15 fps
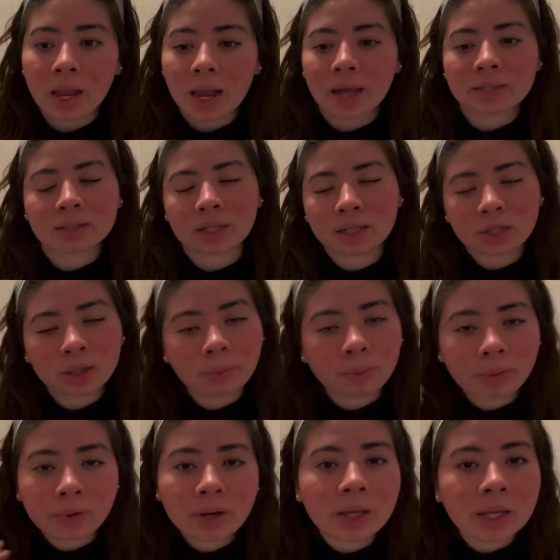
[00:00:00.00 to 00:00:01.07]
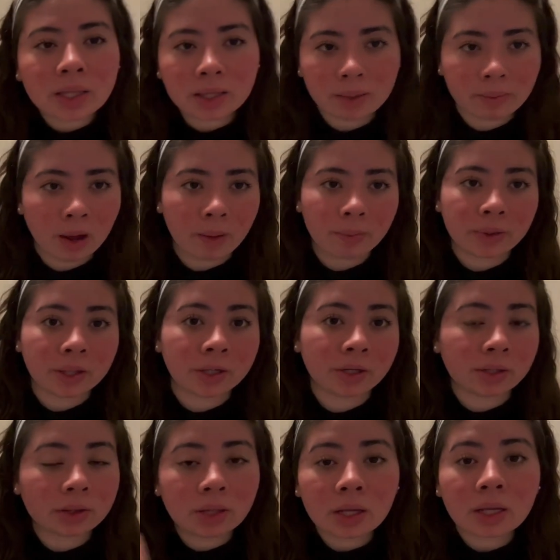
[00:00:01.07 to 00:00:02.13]
it's like you're bringing them up and then you're
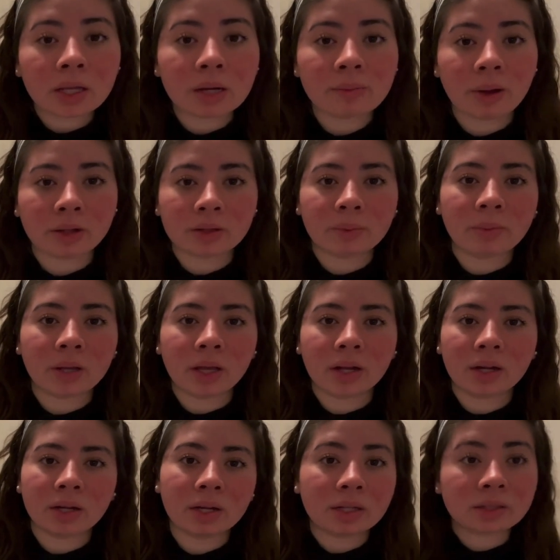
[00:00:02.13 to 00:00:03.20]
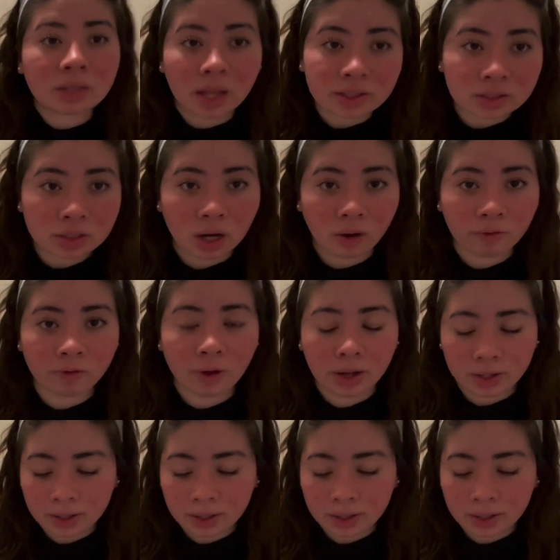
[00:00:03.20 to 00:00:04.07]
thinking about them again, and that's not fun.